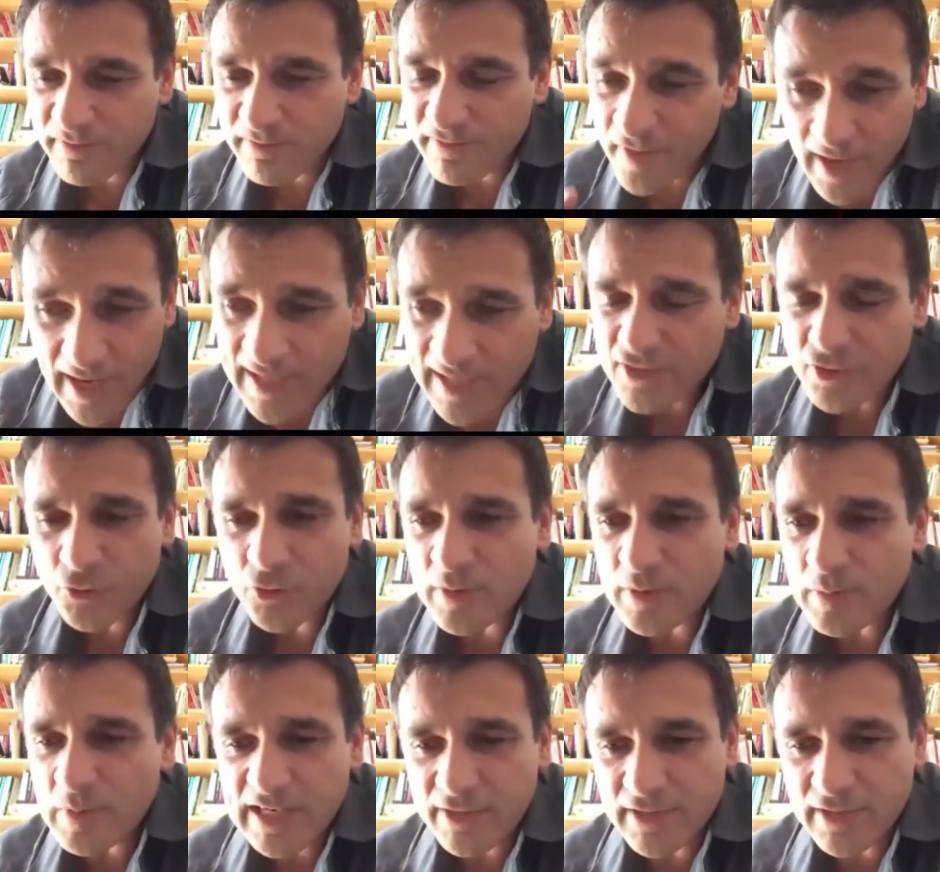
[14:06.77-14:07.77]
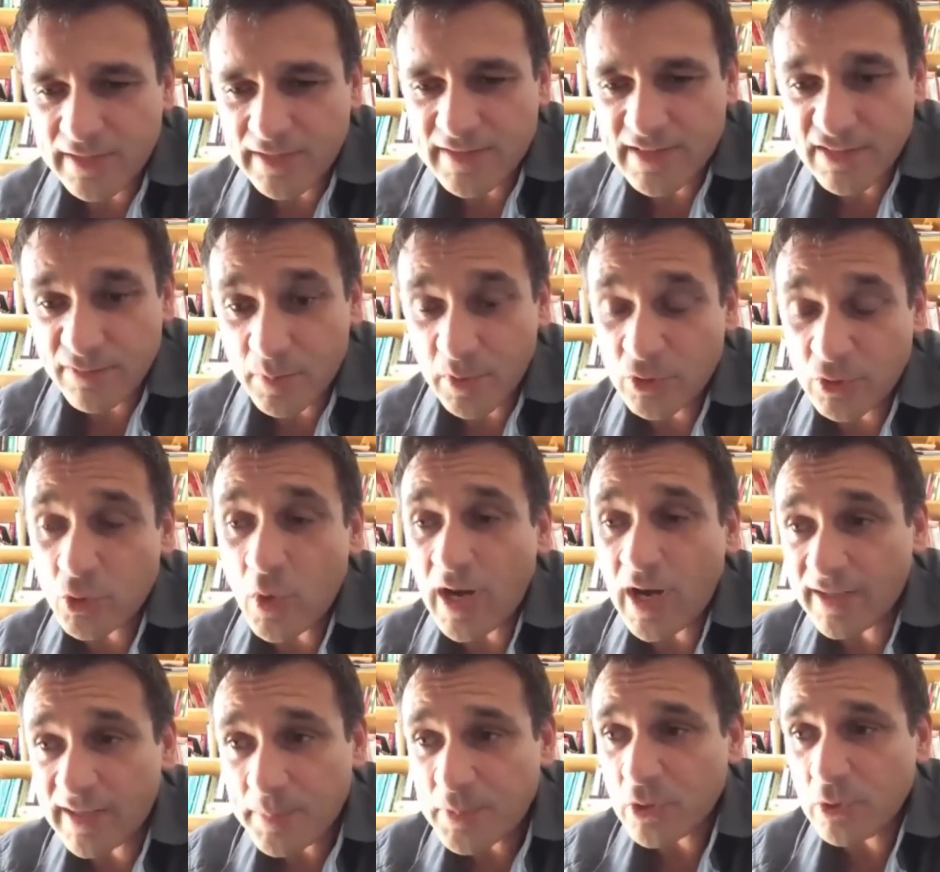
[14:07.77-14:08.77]
They're extremely creative, but you had
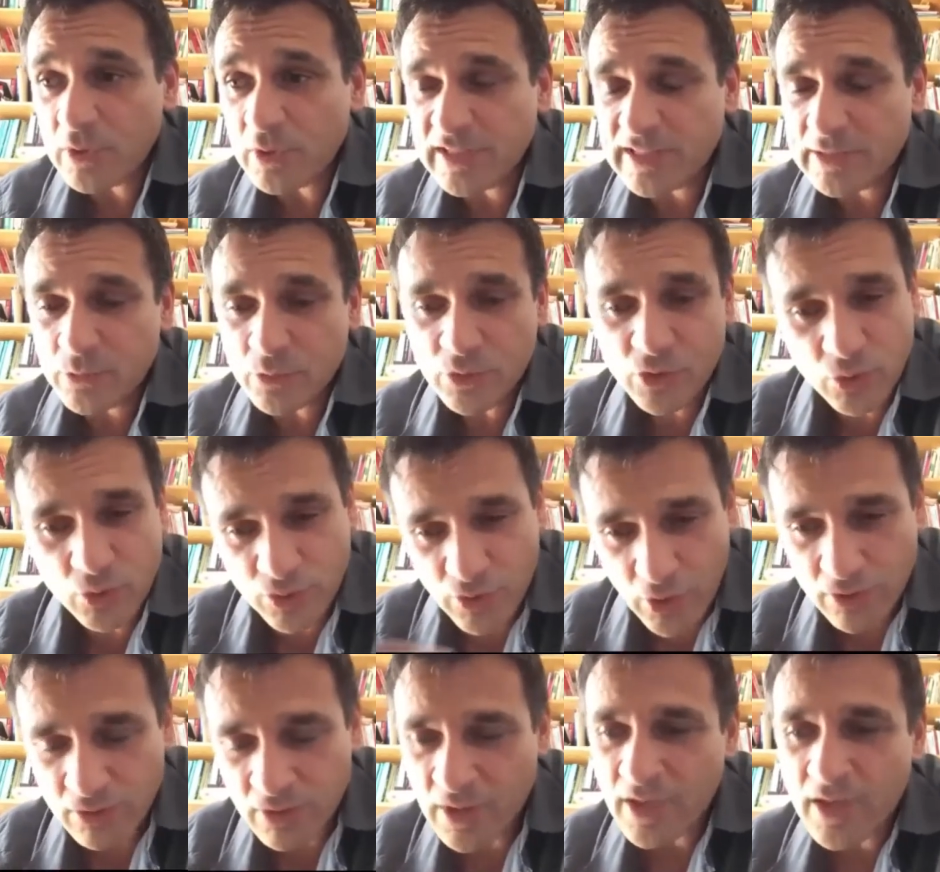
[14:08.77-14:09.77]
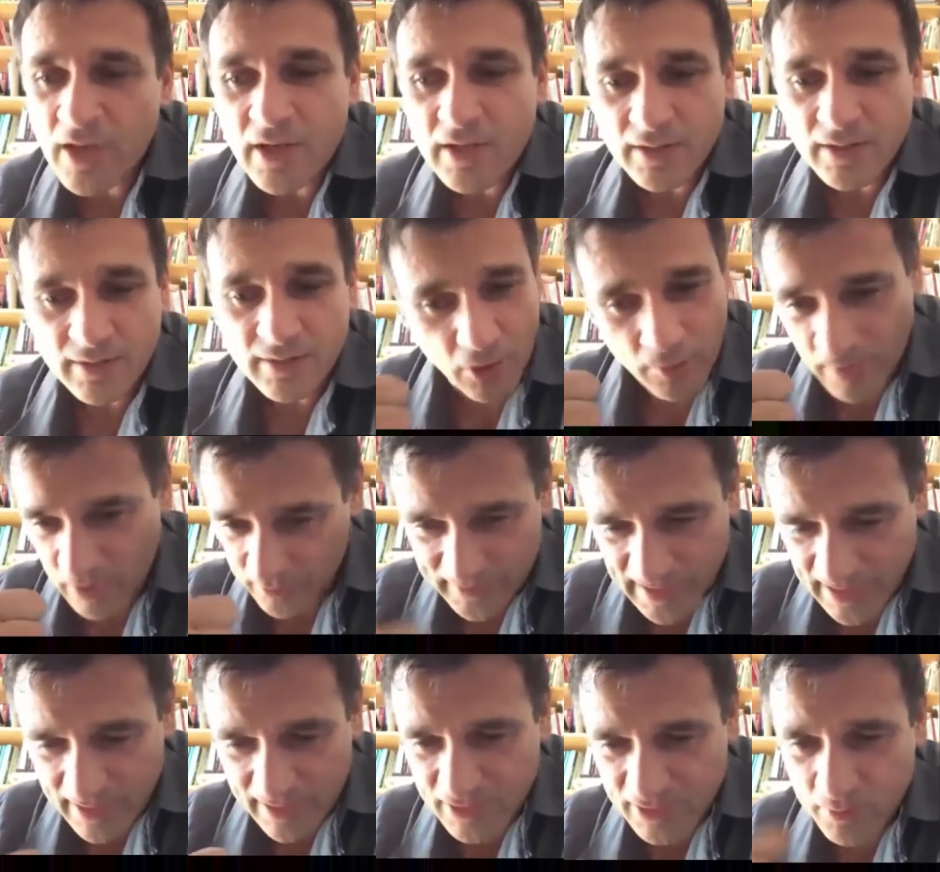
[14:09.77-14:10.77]
absolutely to know about
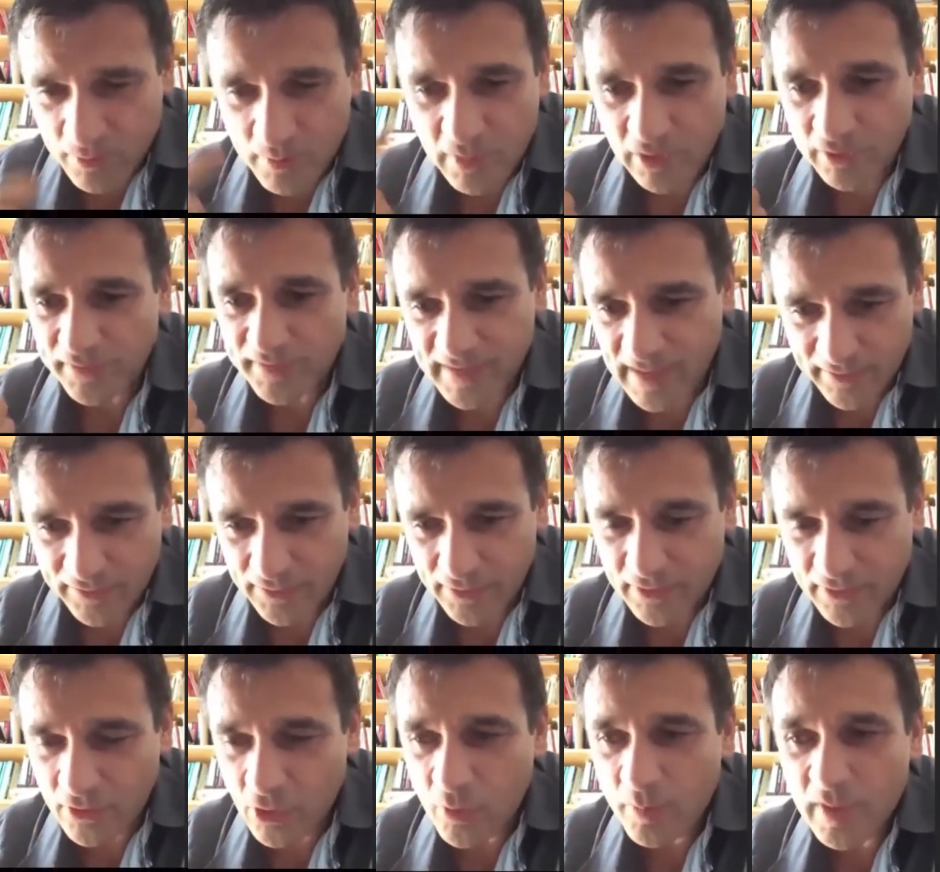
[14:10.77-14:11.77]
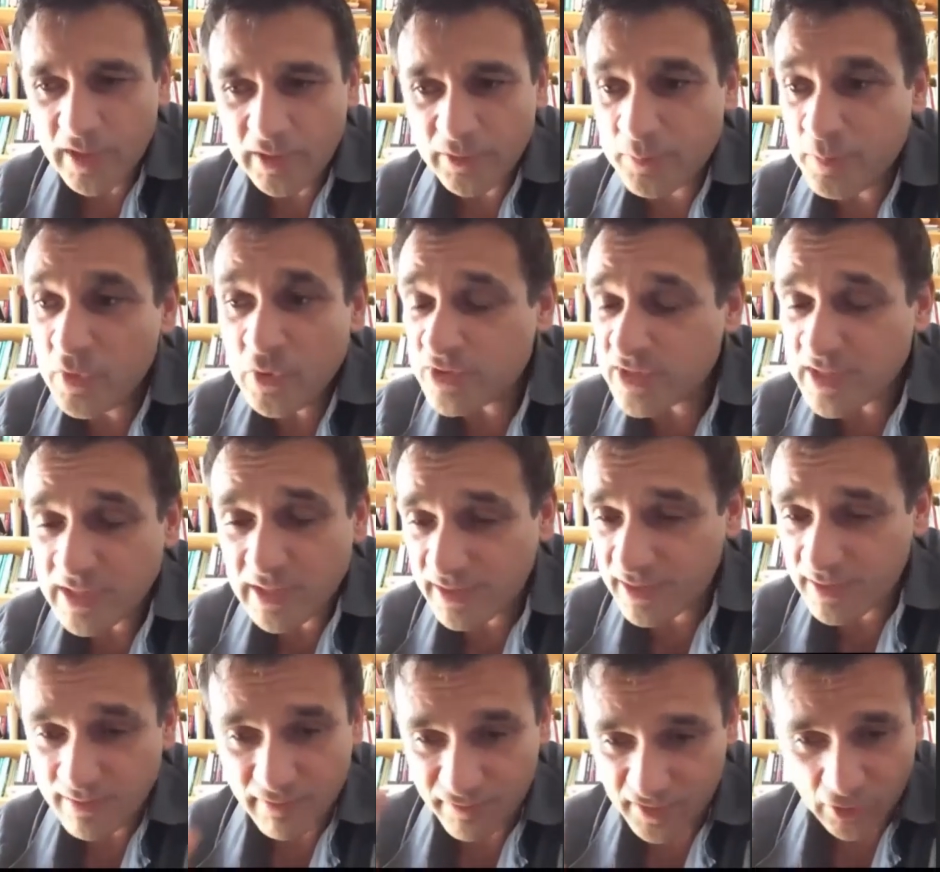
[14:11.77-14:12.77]
dance, about theater, about music
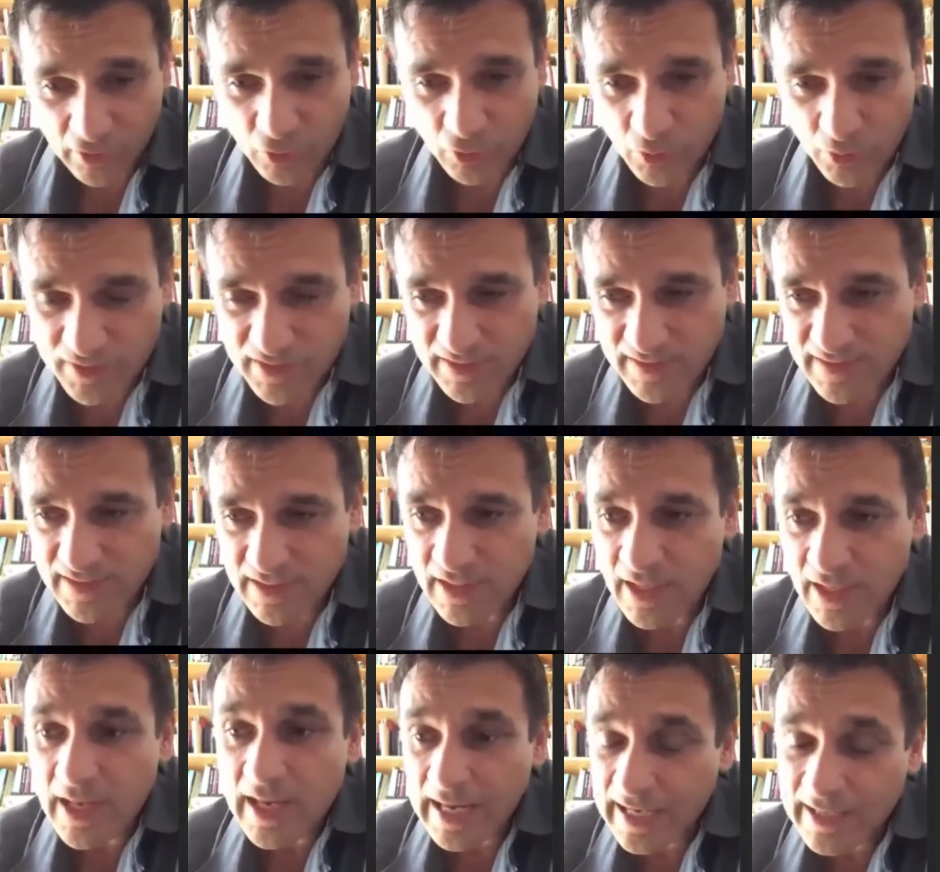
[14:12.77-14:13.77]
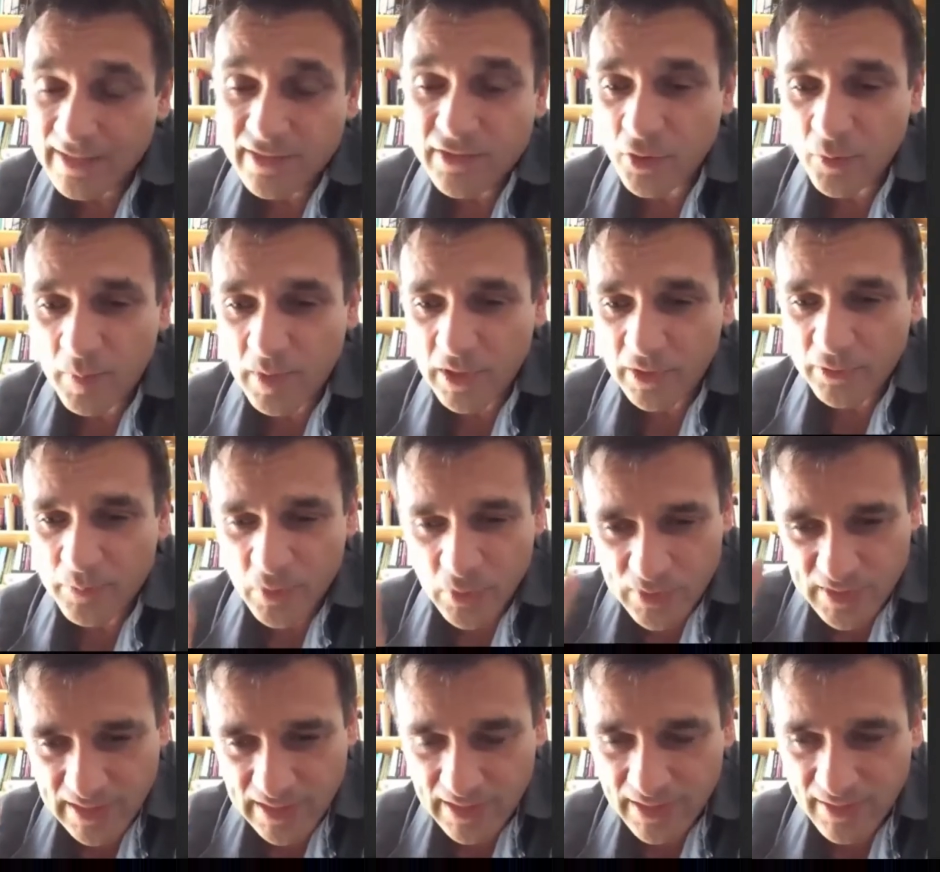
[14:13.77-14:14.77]
virtuosity, and about music